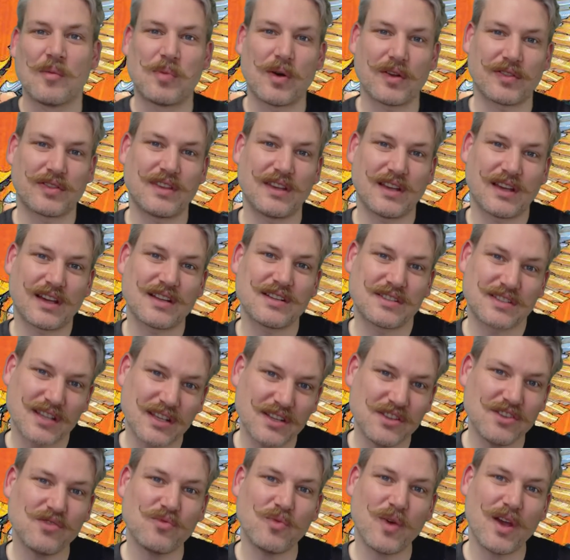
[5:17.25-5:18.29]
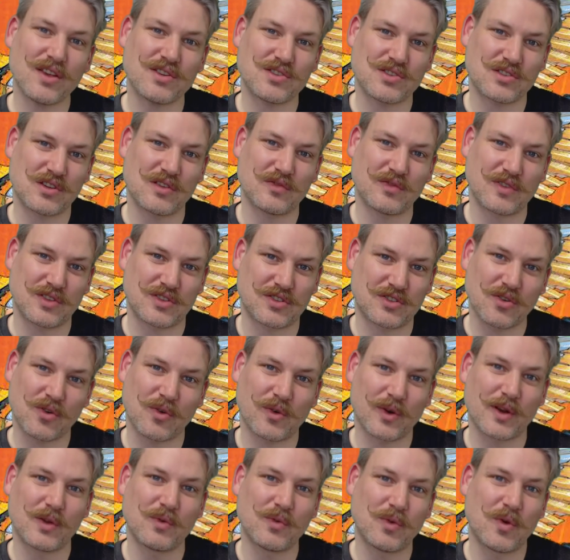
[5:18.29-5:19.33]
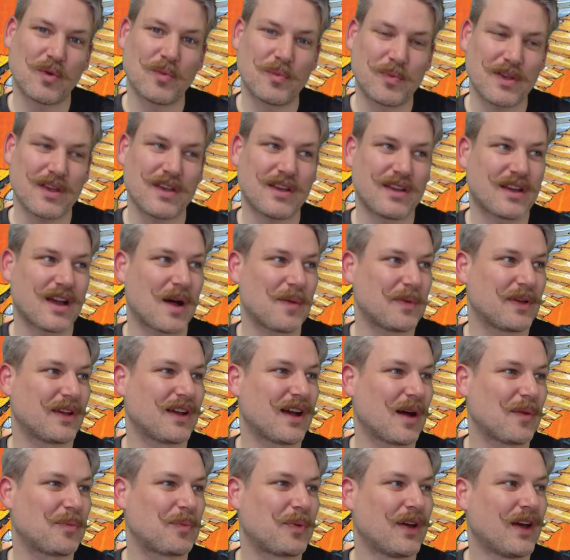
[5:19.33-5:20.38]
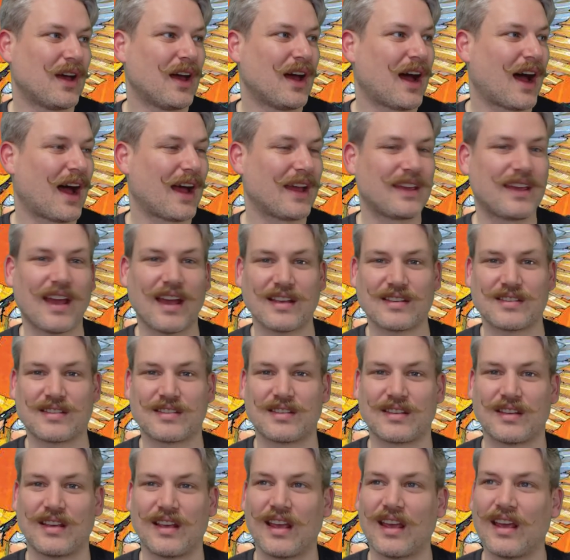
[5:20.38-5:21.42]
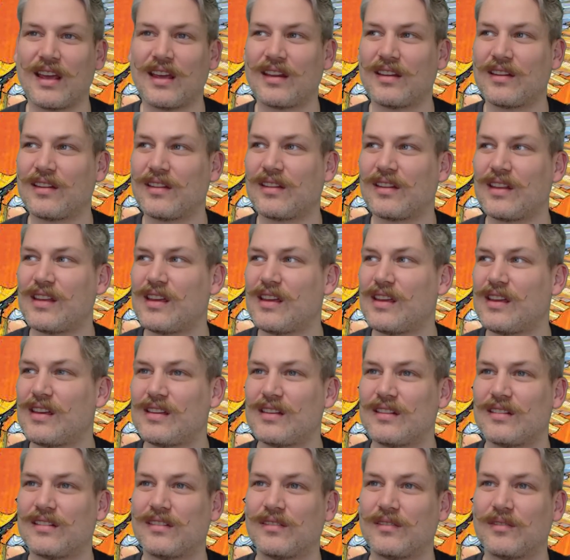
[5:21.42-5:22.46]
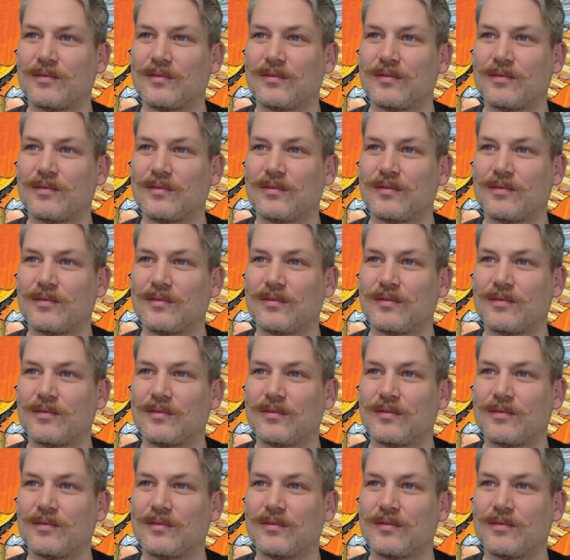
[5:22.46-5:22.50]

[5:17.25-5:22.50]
But the continuation of this story will be coming up, I guess, in the